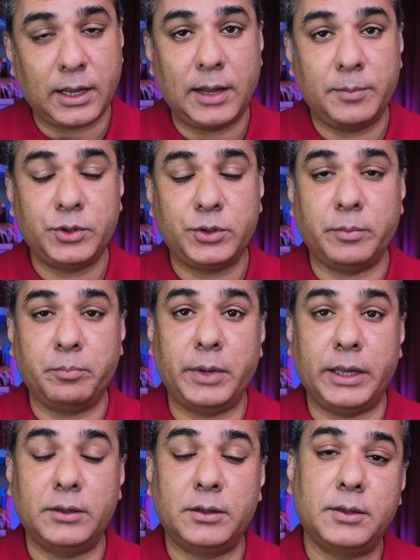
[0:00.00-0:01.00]
arms
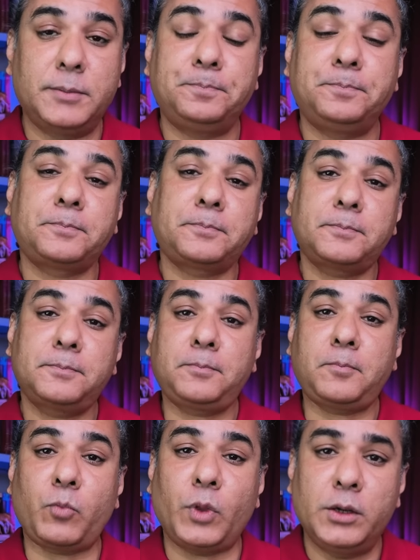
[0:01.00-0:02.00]
shipments
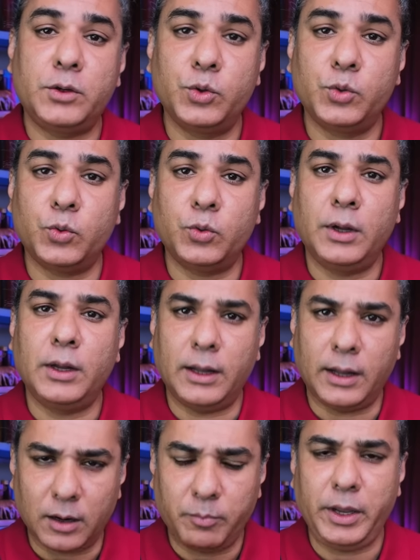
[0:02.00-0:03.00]
to
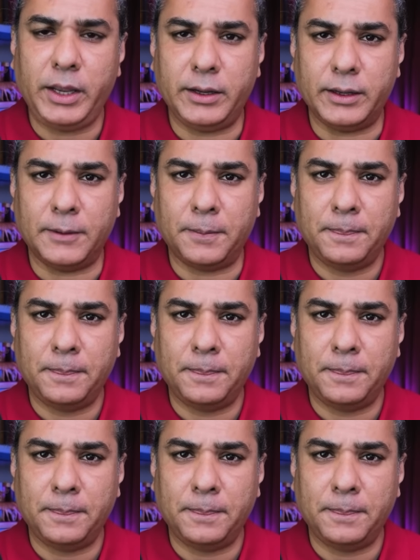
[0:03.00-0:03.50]
Armenia.